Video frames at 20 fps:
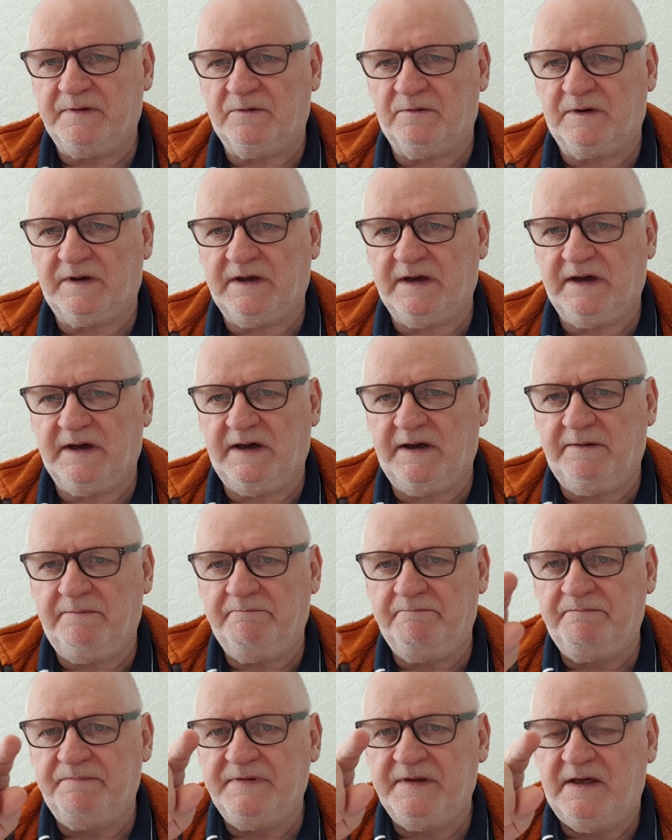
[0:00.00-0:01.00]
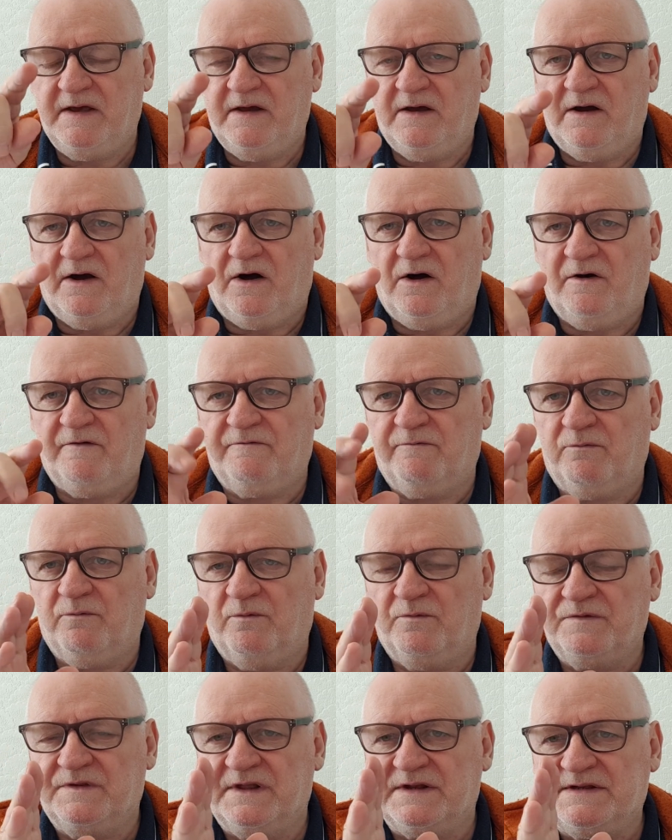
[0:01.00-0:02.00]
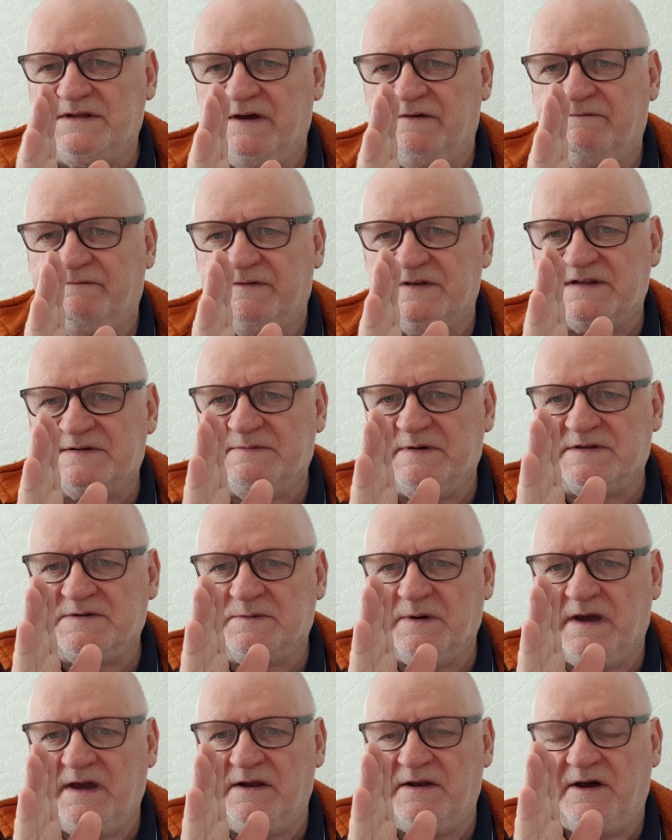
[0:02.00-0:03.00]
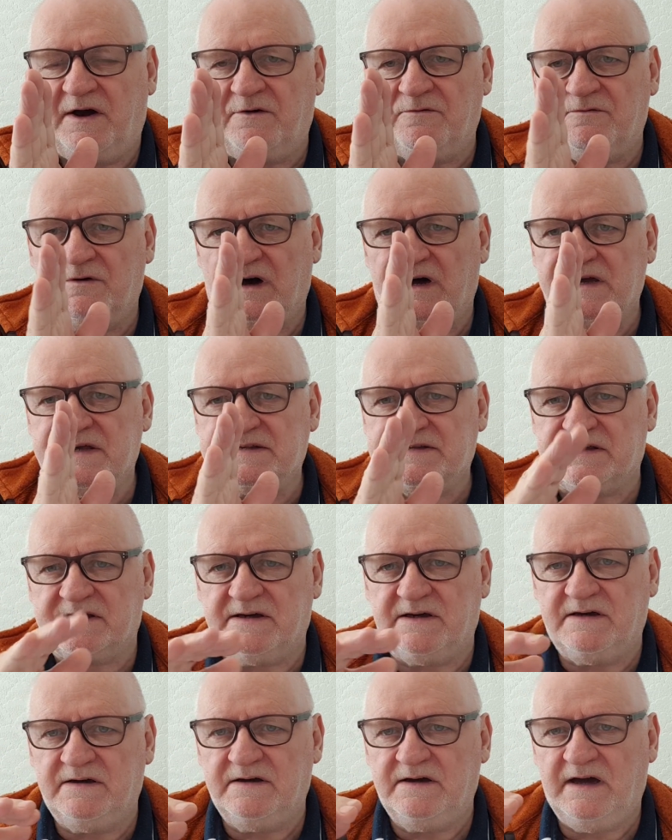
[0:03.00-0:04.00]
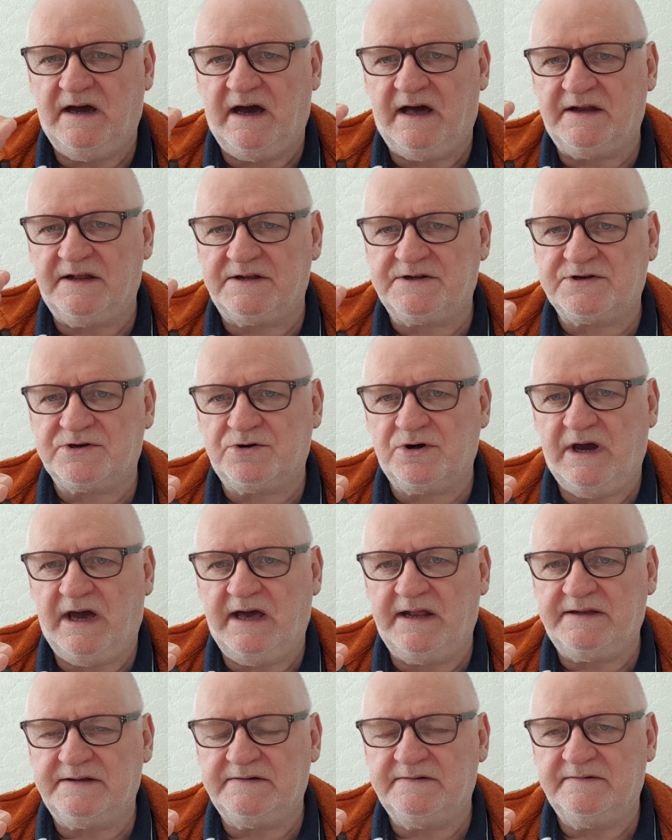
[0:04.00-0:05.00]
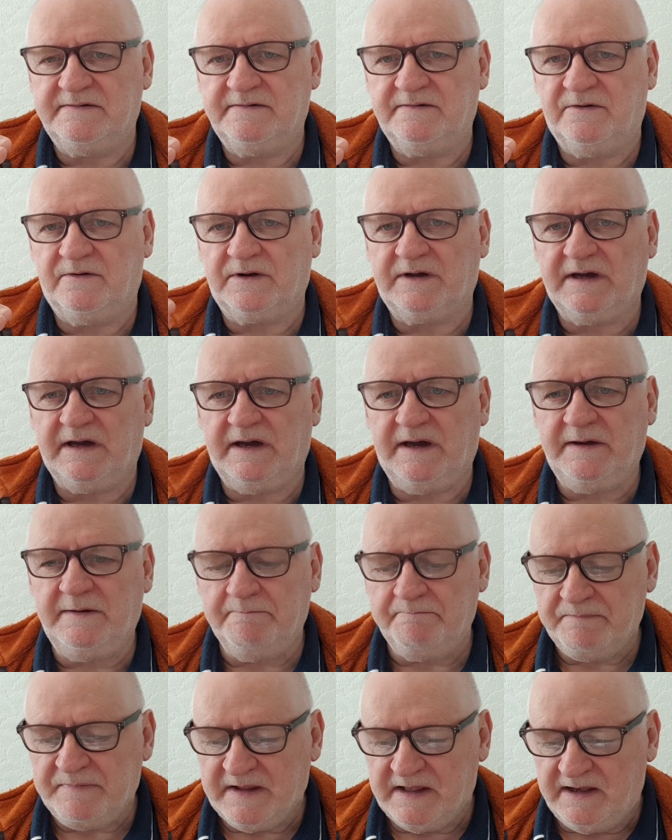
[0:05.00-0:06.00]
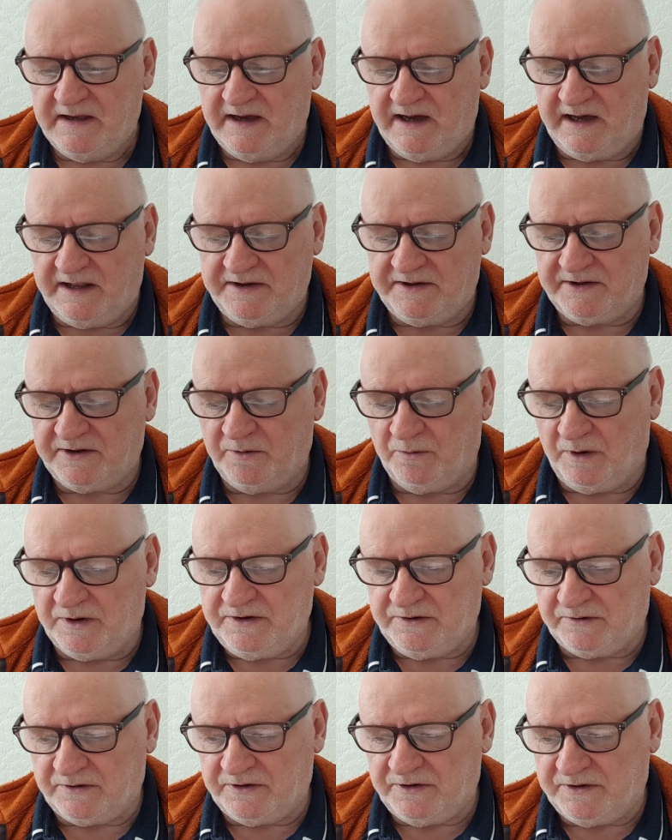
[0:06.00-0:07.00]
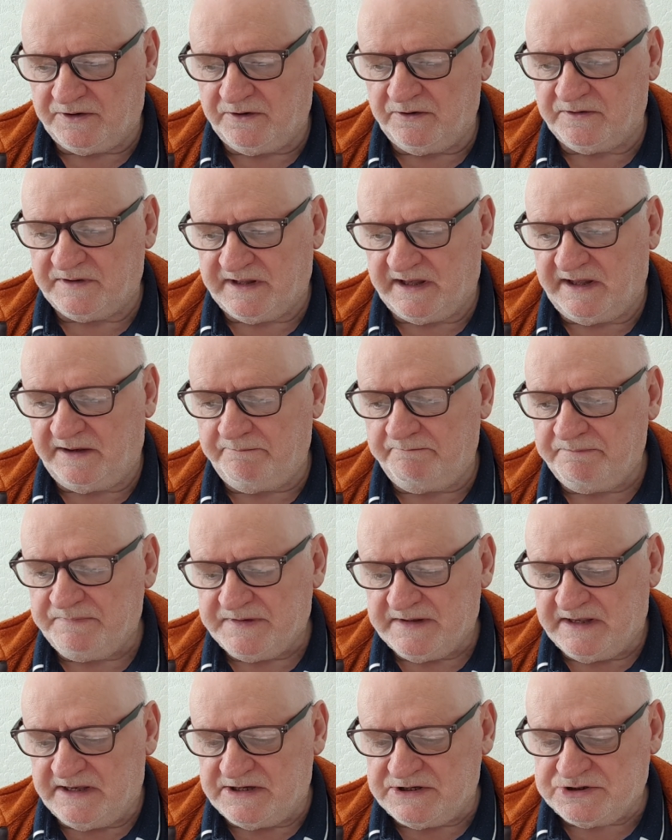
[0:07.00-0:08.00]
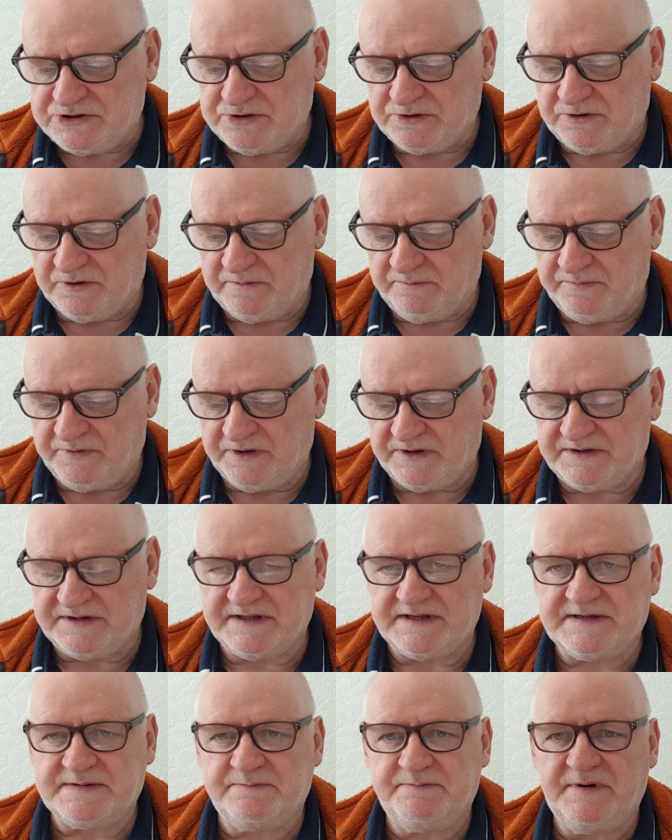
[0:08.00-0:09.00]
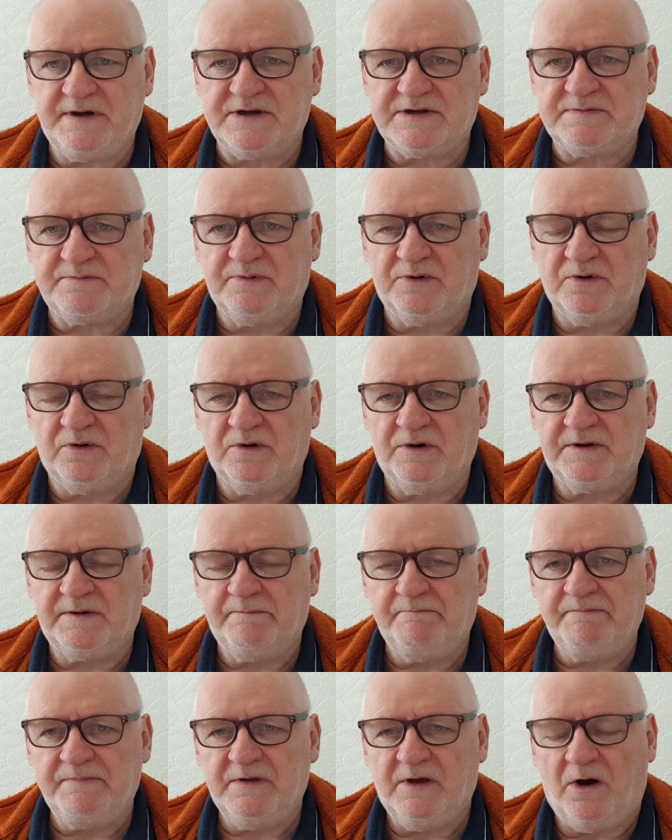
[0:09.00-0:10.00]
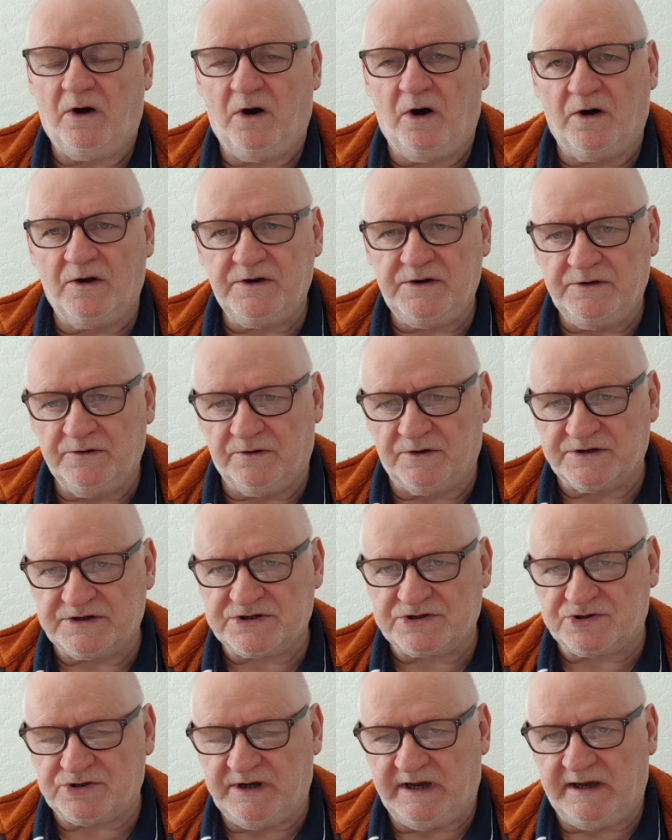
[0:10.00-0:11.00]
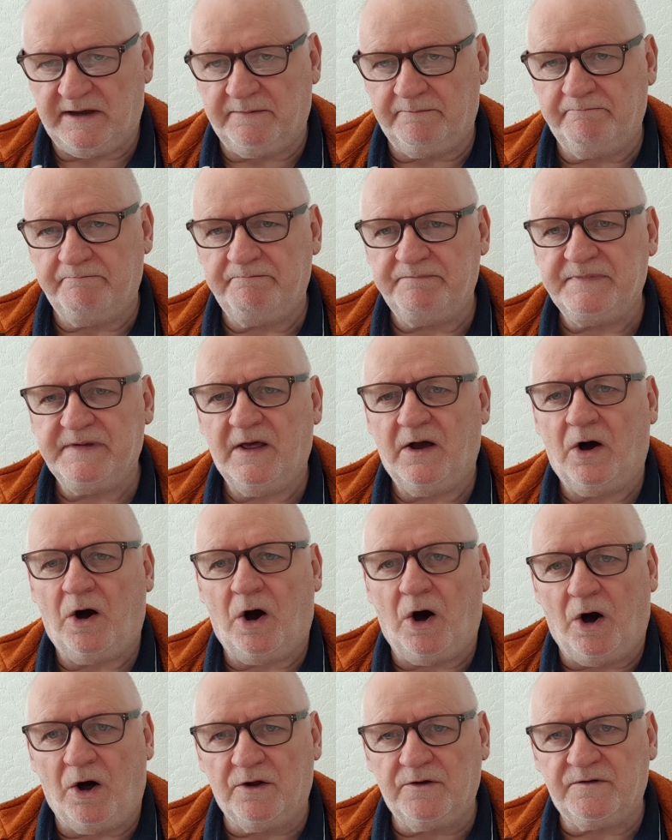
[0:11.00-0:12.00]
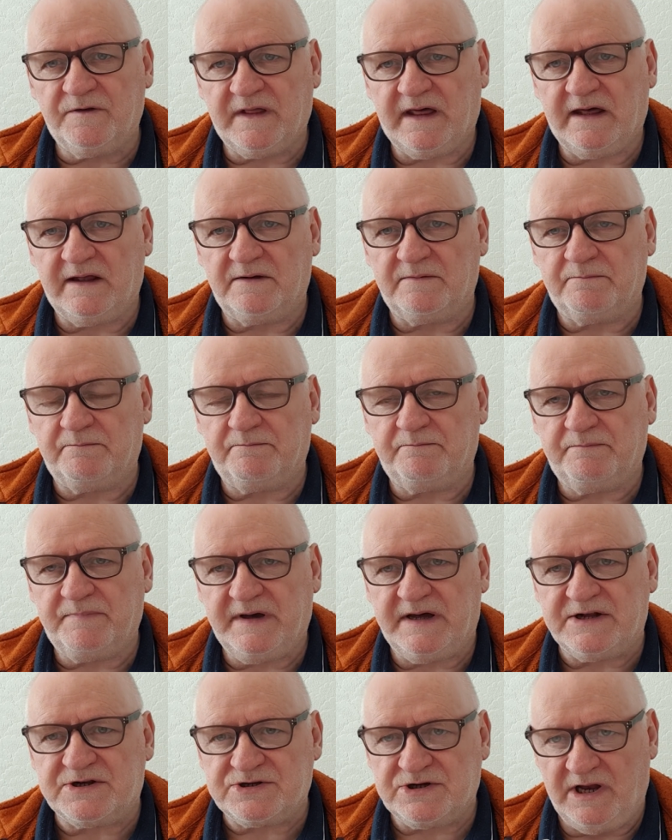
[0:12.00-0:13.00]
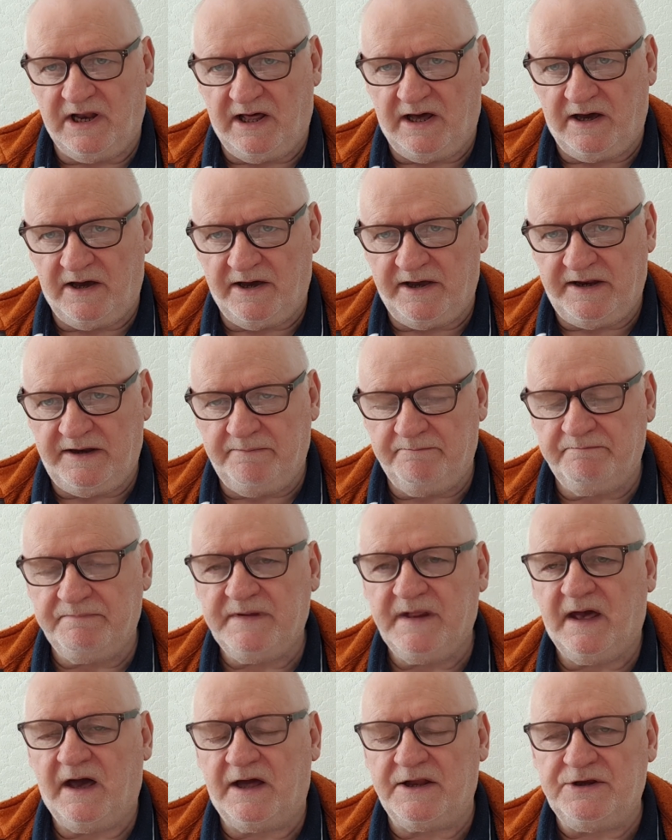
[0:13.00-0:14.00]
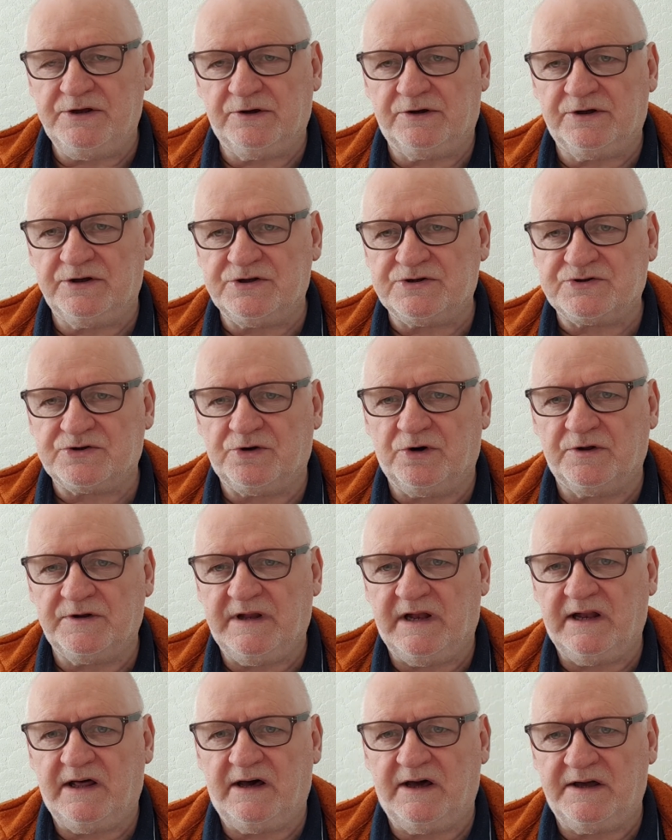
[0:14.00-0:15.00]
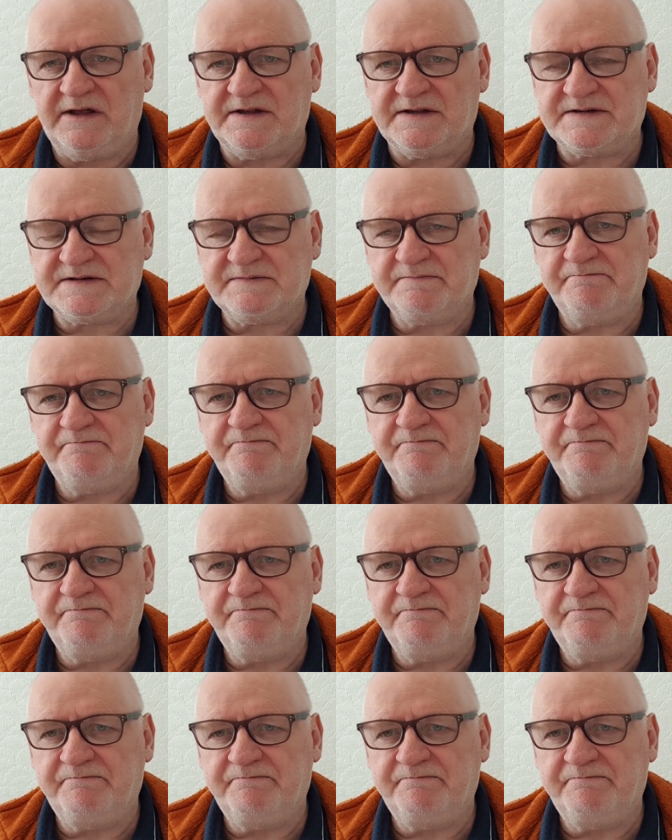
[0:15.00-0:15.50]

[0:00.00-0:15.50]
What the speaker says: okay, of the difference between a riser and a tread, okay? And what you can do then is you can put this pitchboard on your string, on that pitch line, and you can draw the lines